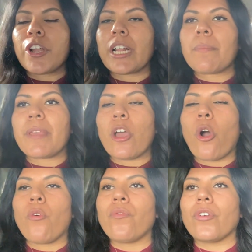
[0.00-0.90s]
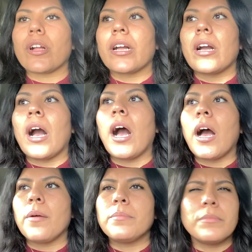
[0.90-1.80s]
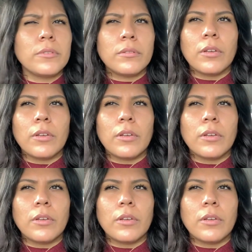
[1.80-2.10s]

You're going to be overcome.